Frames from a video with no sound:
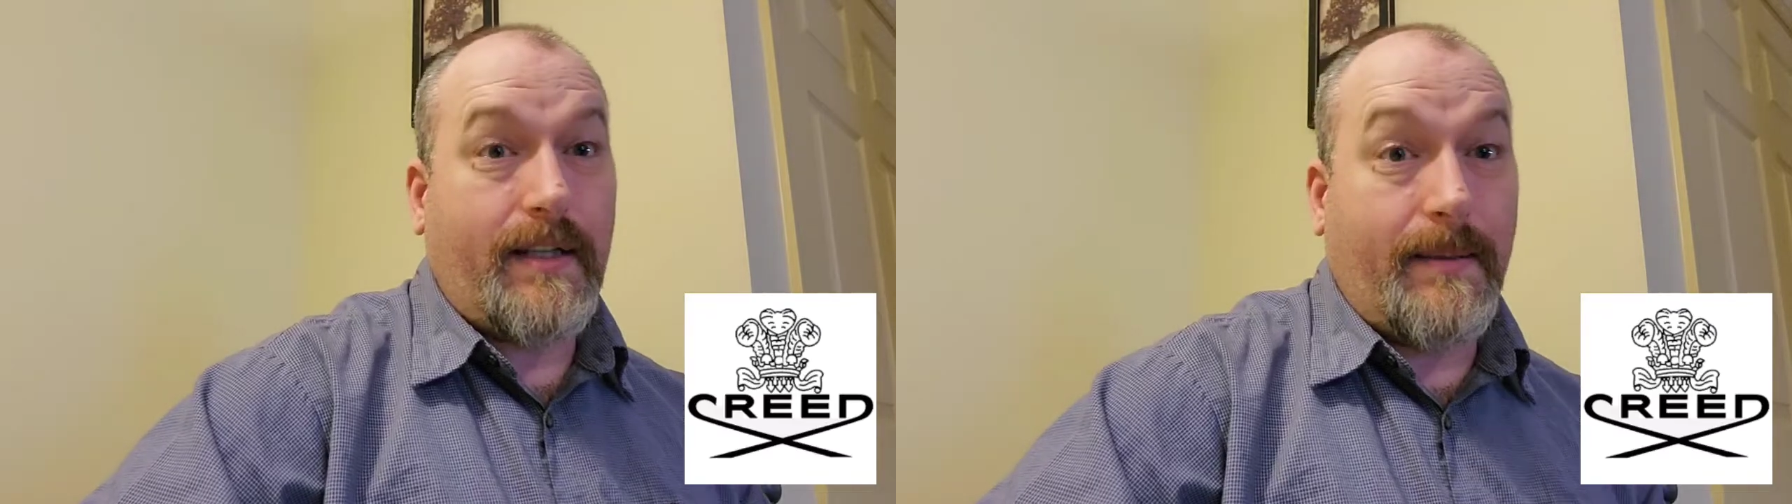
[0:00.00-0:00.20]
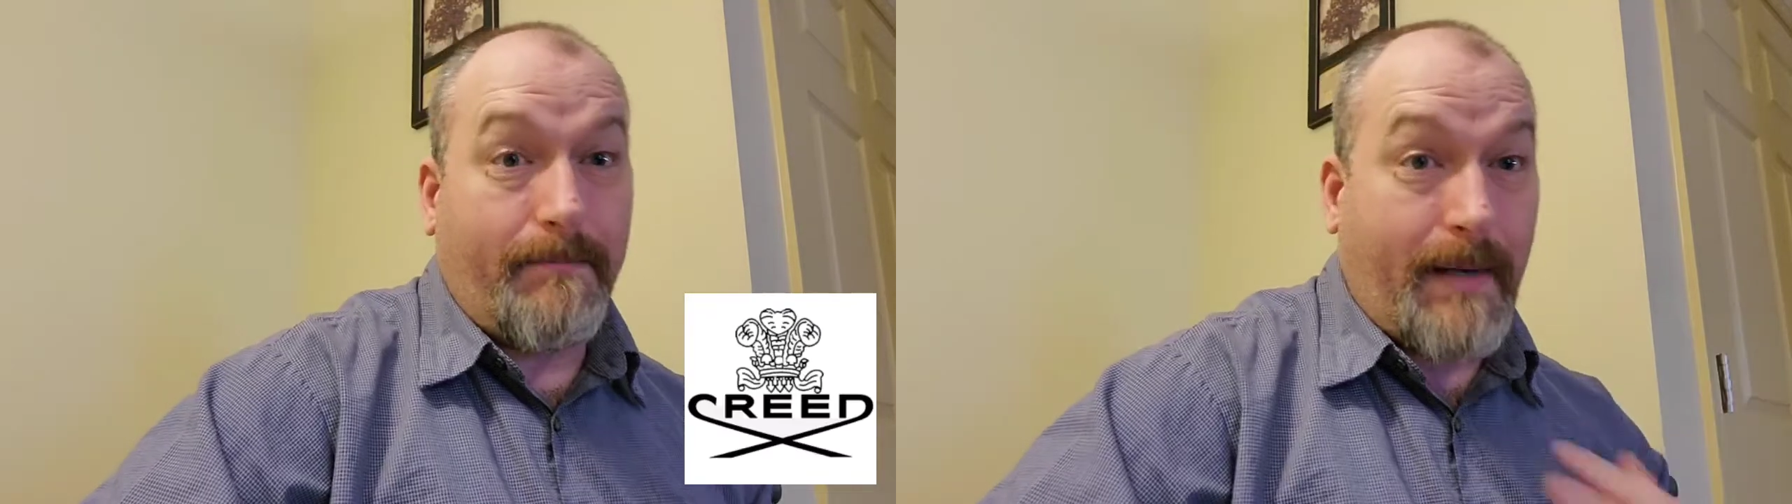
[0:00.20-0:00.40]

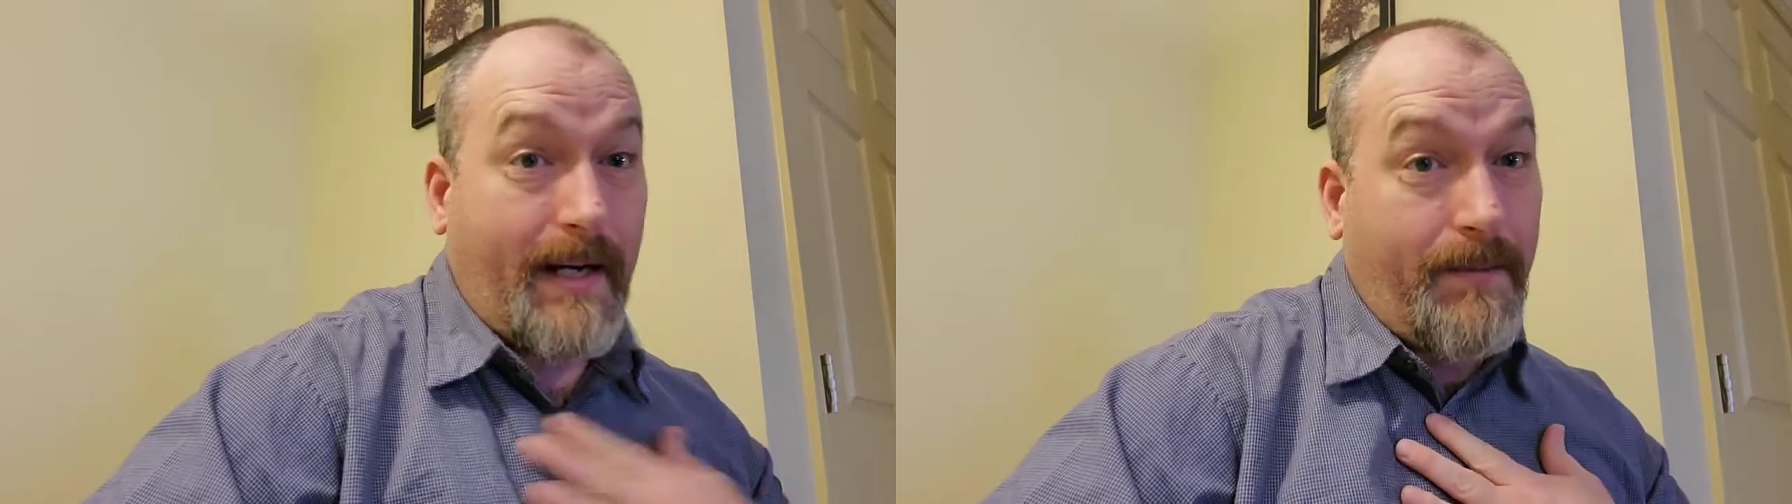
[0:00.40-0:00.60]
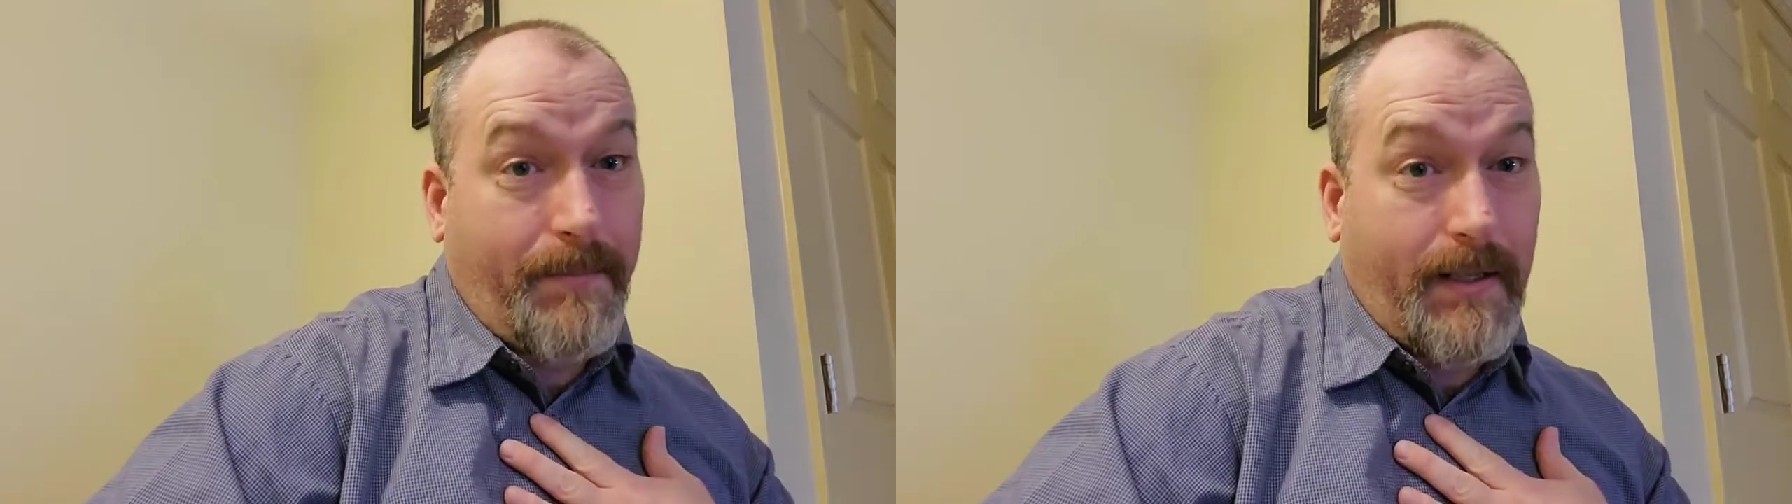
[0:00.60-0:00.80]
in
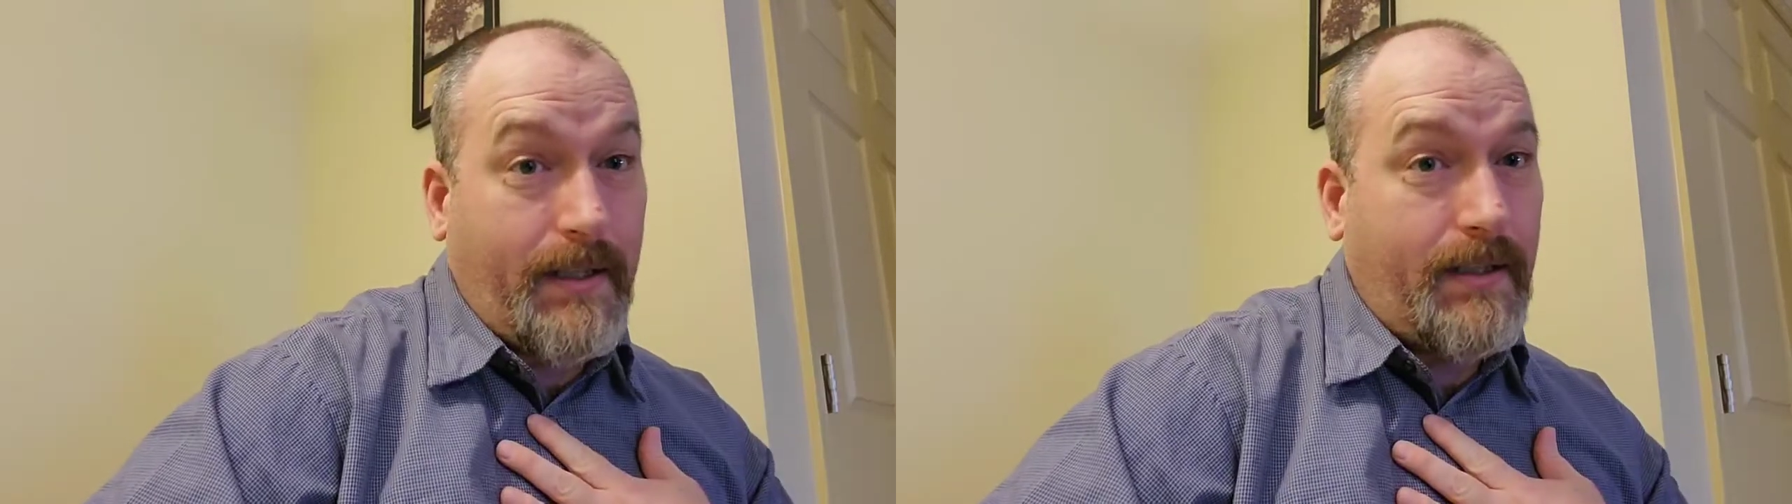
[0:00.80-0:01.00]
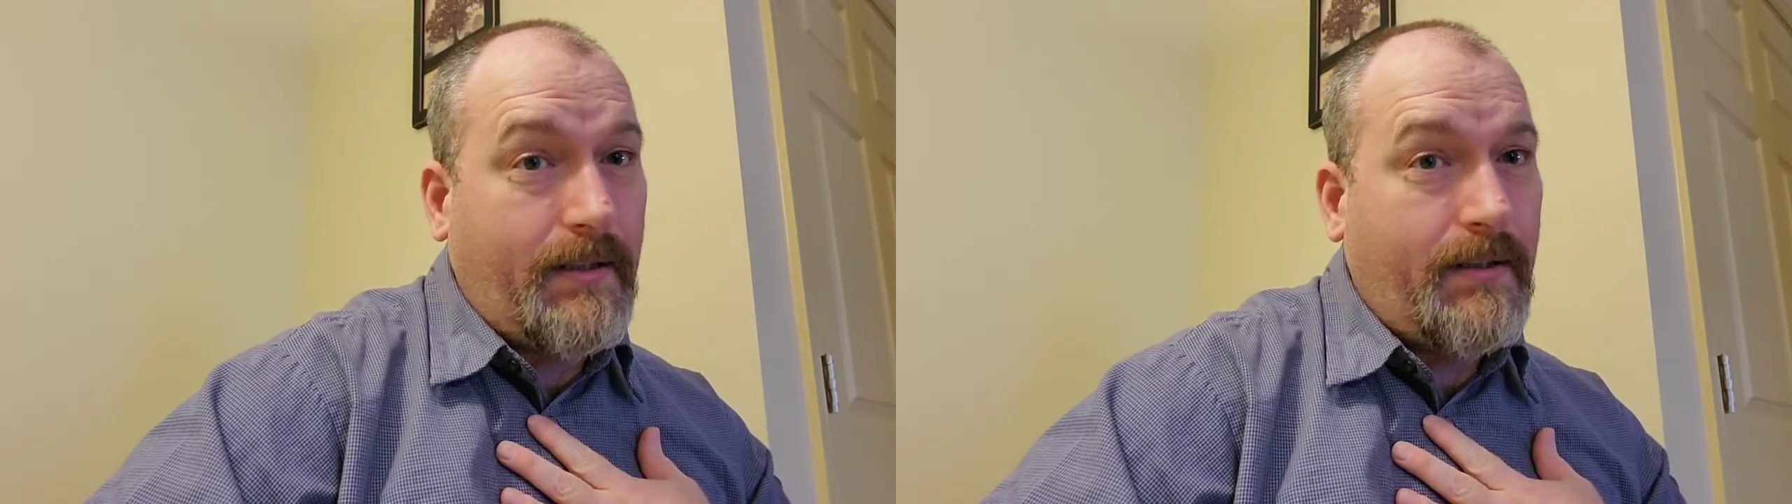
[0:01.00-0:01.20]
my
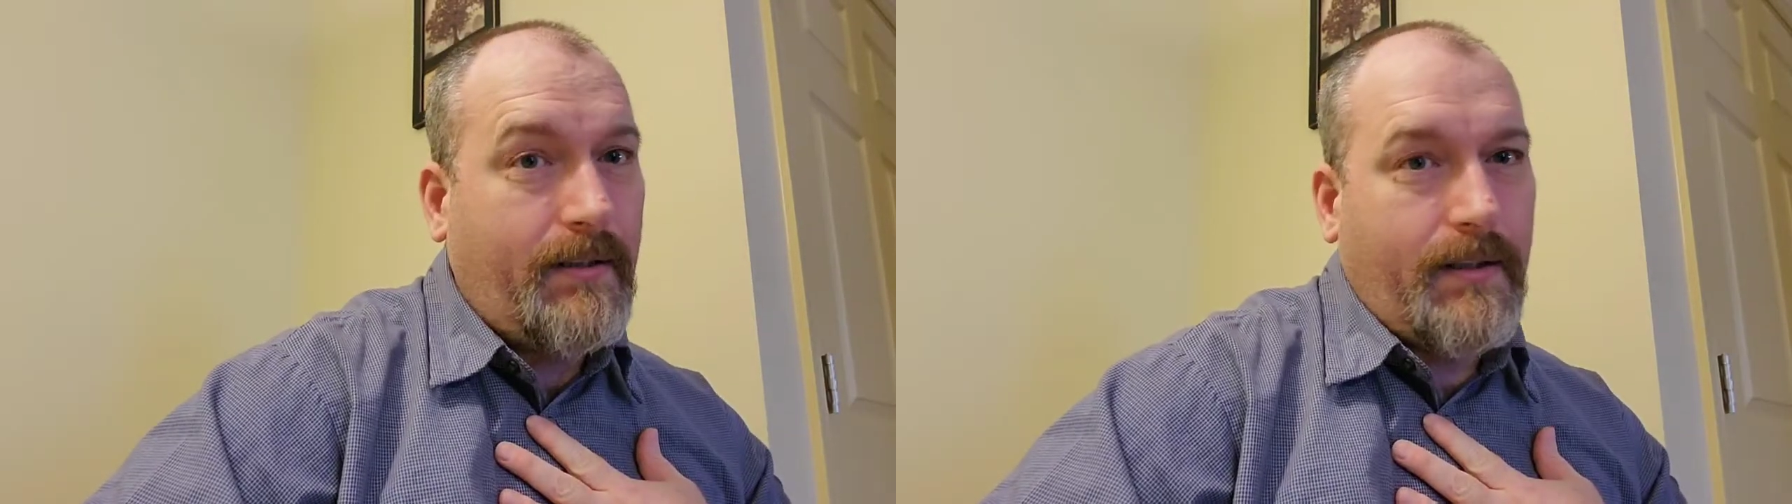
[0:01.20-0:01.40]
opinion,